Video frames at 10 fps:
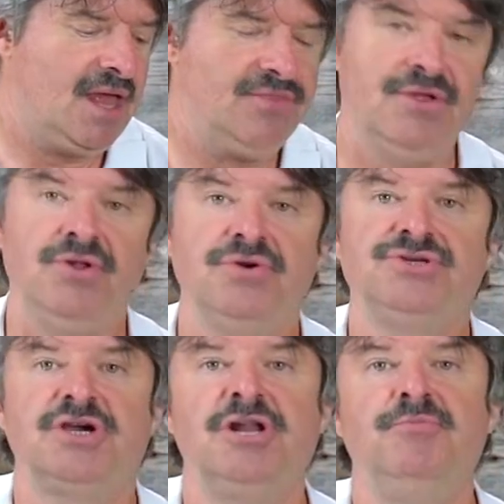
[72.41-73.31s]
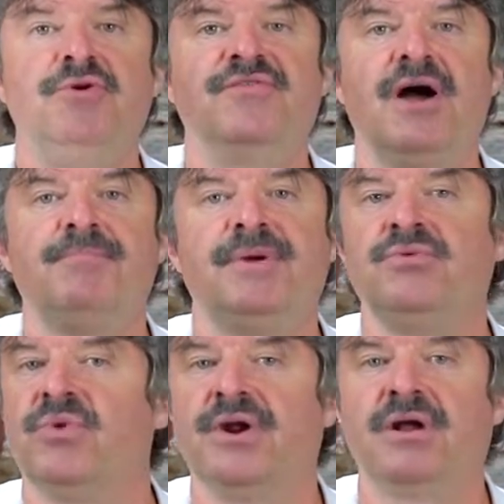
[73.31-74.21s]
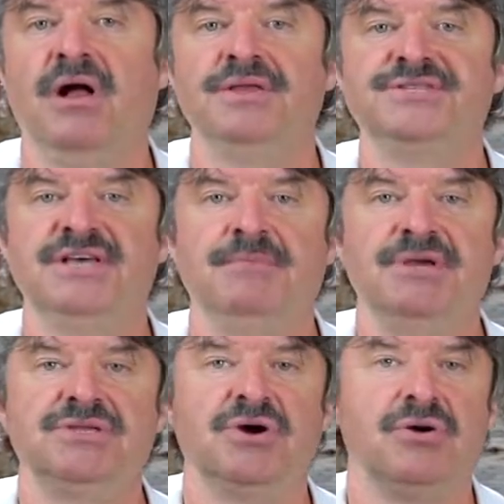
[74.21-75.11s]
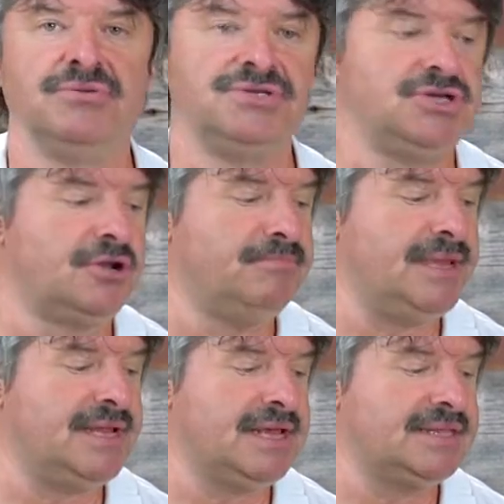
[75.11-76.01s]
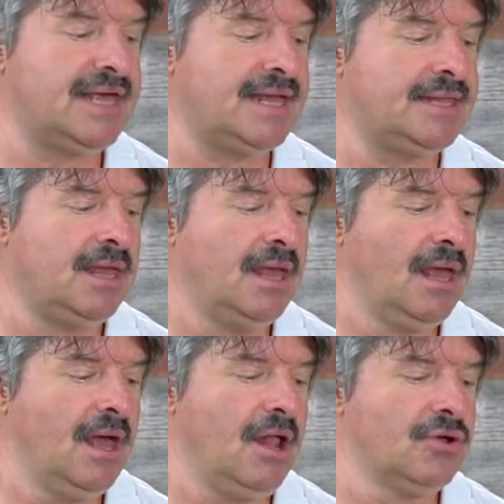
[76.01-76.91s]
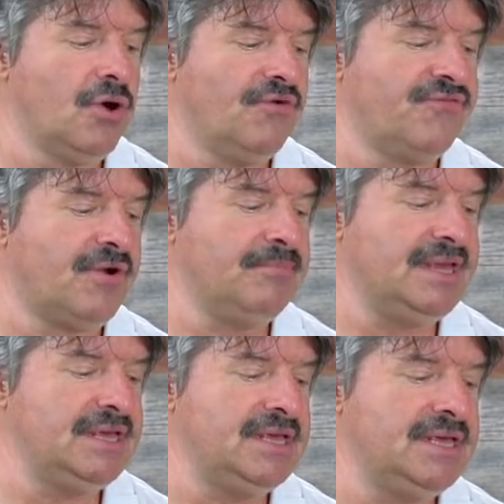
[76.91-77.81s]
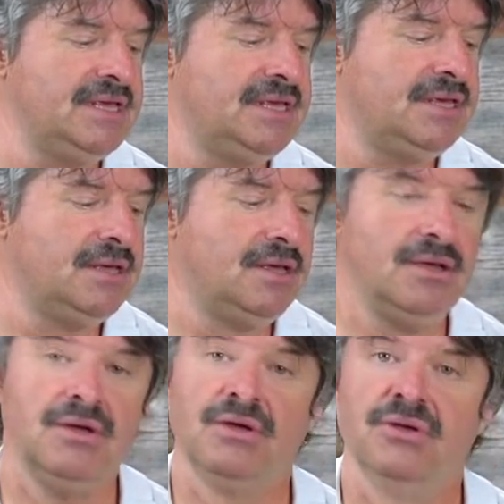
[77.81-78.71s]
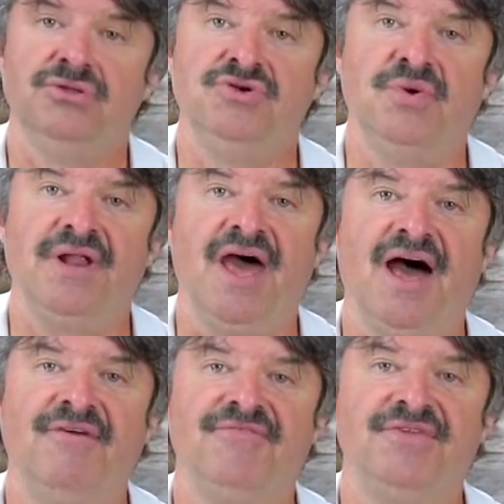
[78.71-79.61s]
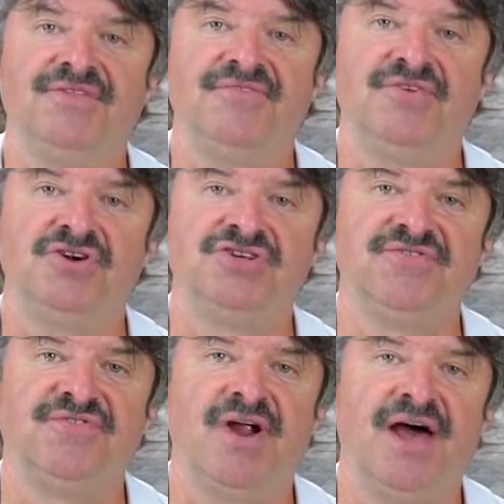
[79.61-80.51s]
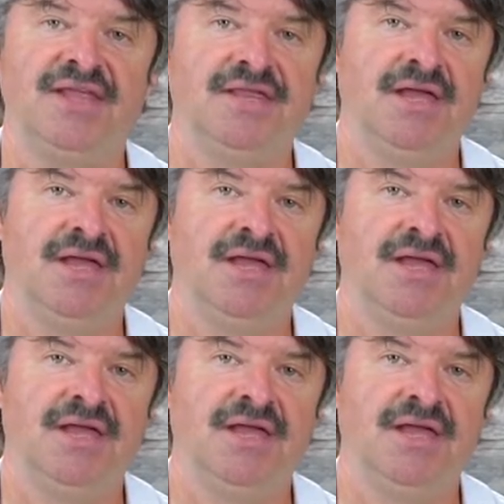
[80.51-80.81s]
the notes are going to move up in what are called semitones, meaning that I'll go from E to an F at the 1st fret.